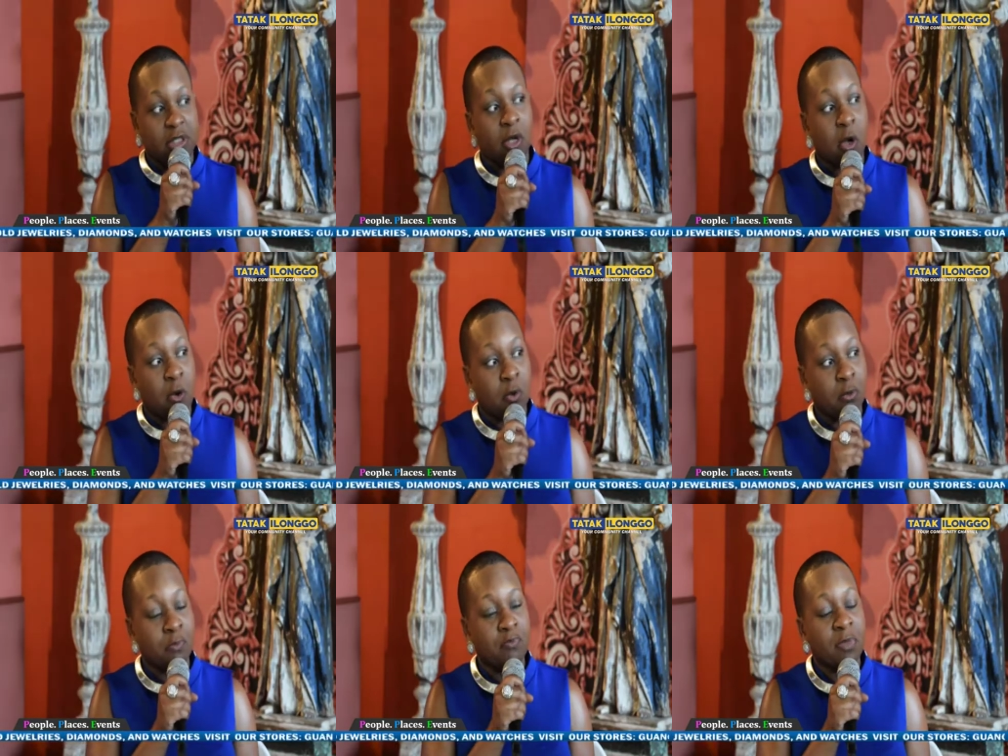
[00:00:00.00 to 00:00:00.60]

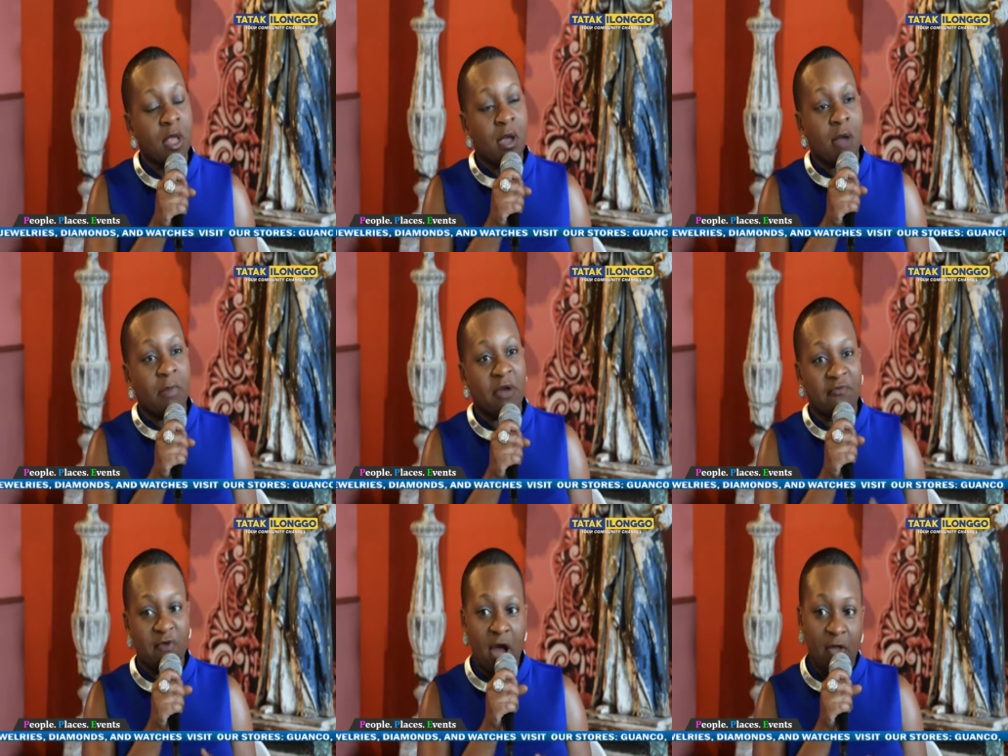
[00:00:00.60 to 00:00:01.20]
home.
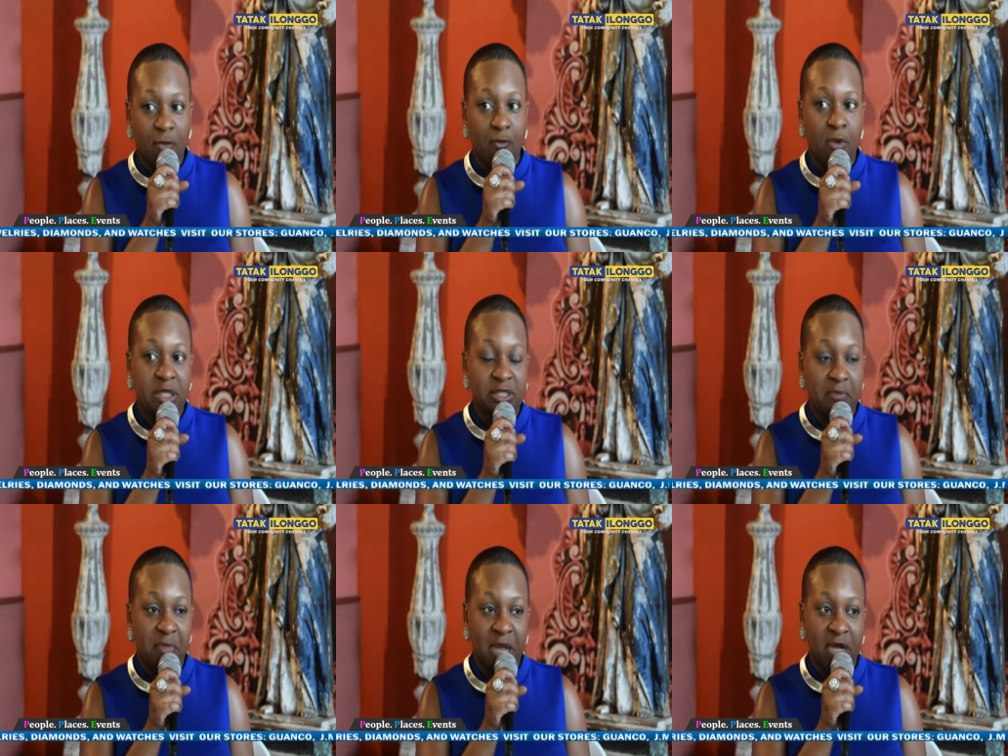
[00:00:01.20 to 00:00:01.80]
My father
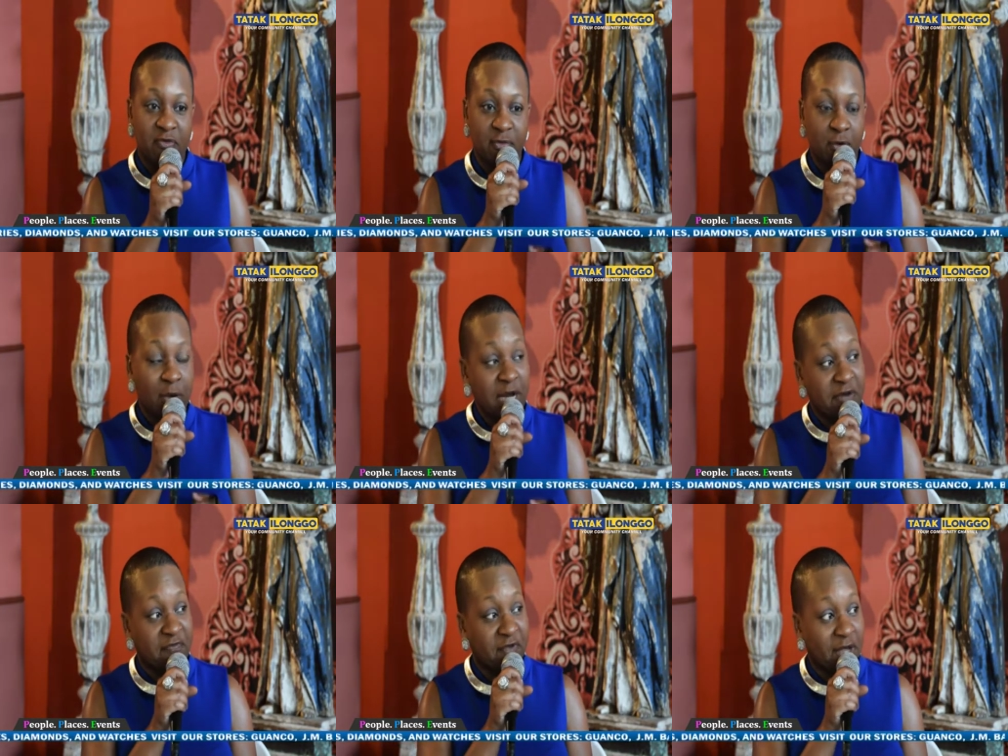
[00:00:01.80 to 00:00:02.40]
was a man of
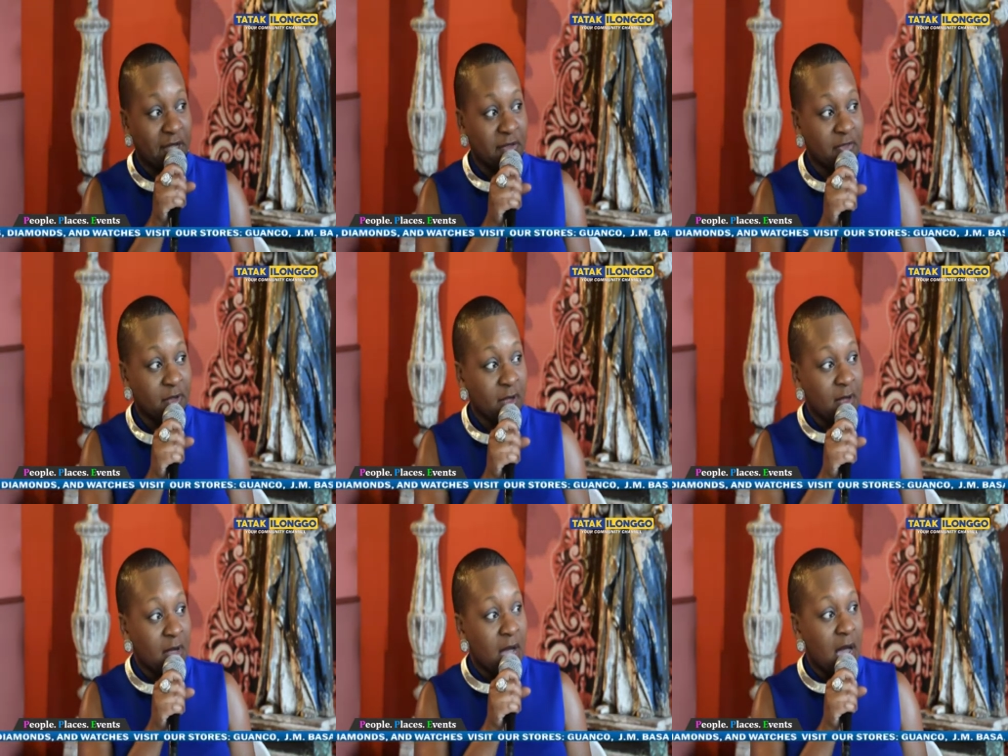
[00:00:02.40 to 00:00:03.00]
great faith,
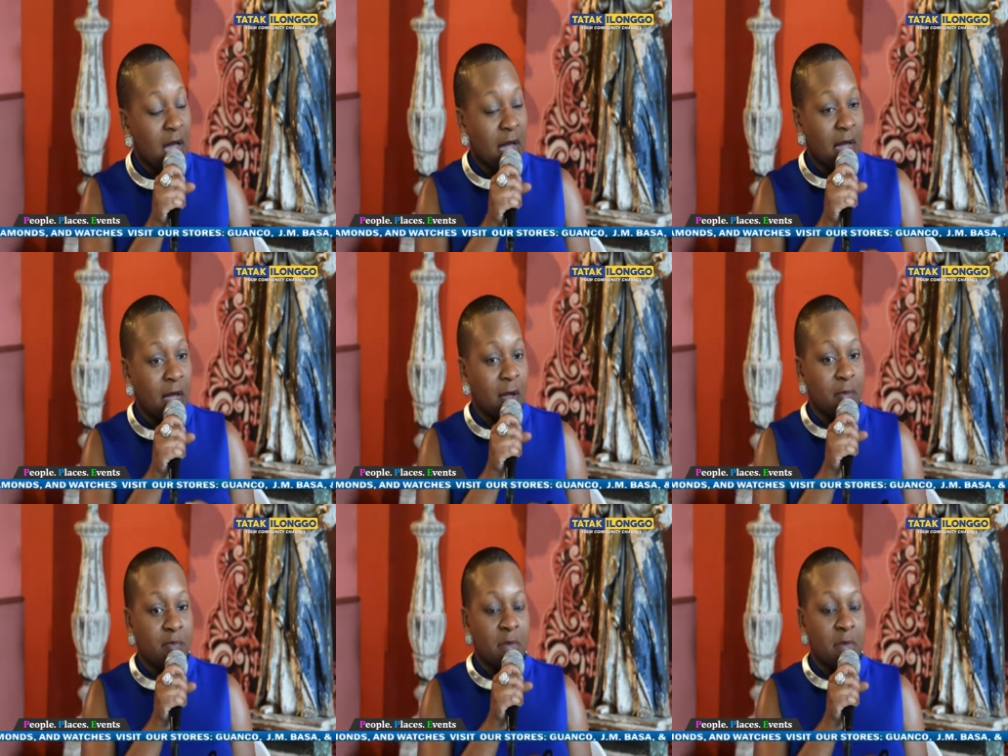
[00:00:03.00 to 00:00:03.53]
um,